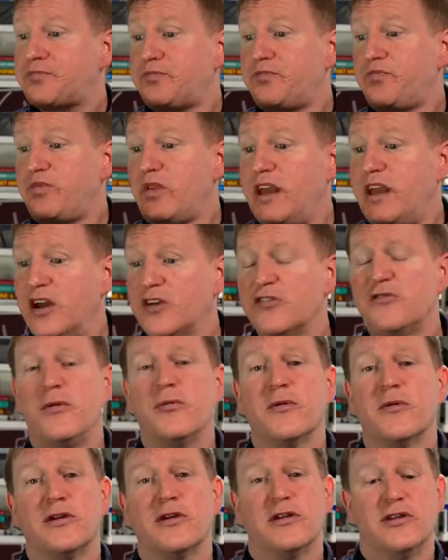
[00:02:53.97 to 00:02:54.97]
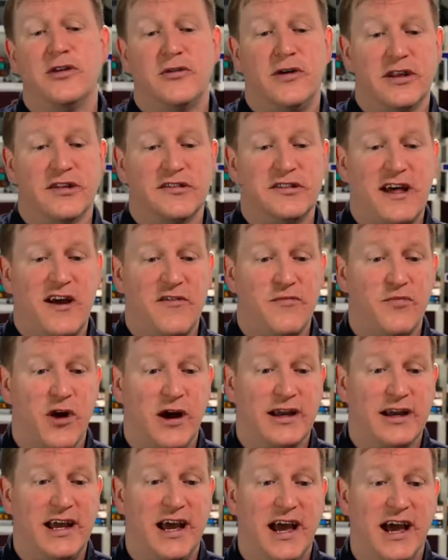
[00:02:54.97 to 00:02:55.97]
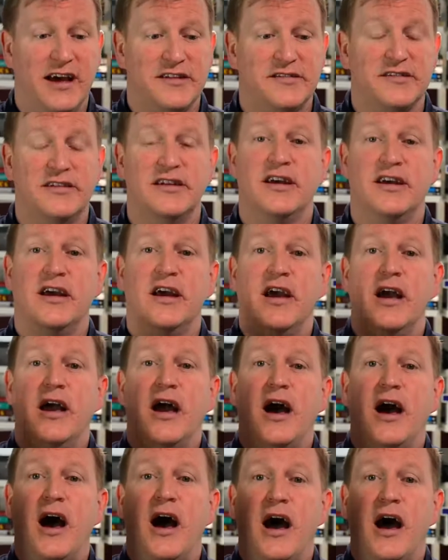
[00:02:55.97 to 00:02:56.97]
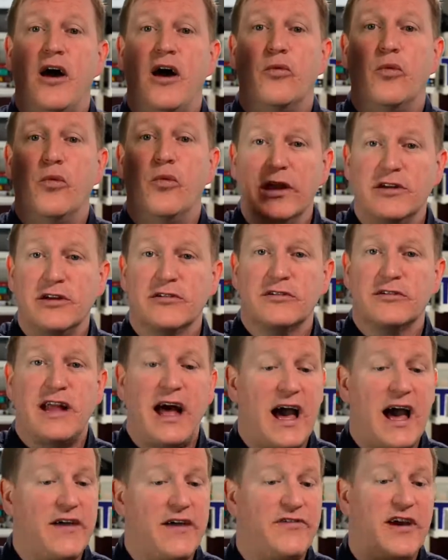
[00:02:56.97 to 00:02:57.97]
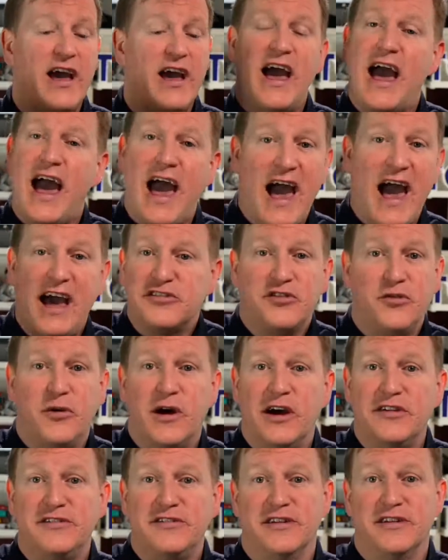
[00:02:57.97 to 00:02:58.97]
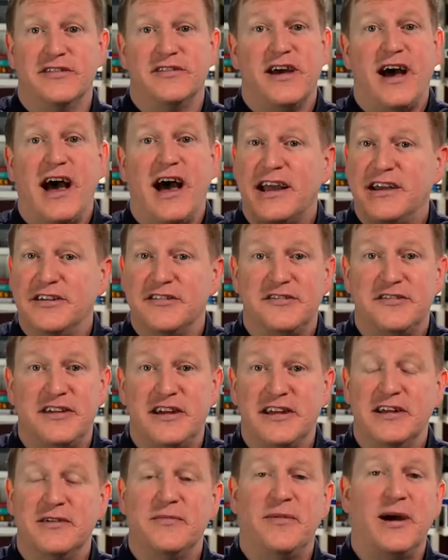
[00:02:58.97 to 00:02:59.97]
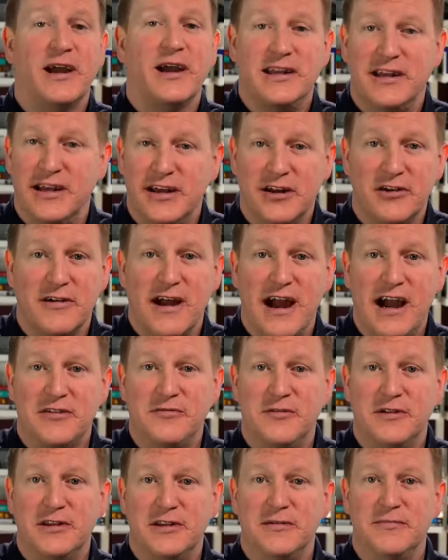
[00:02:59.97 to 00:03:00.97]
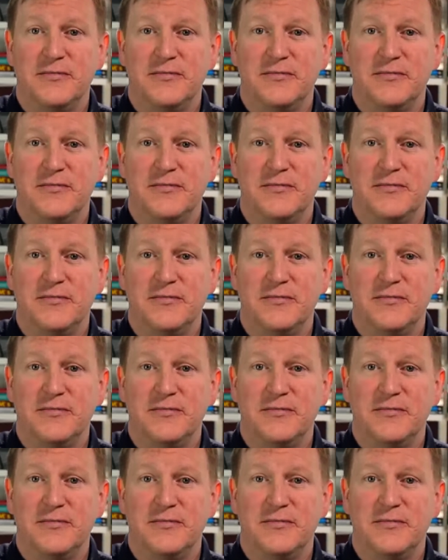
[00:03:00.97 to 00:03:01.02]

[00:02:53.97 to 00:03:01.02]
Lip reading: here's what we're going to do on this live broadcast. When you're live, ask questions. I can see them, I can interact with them,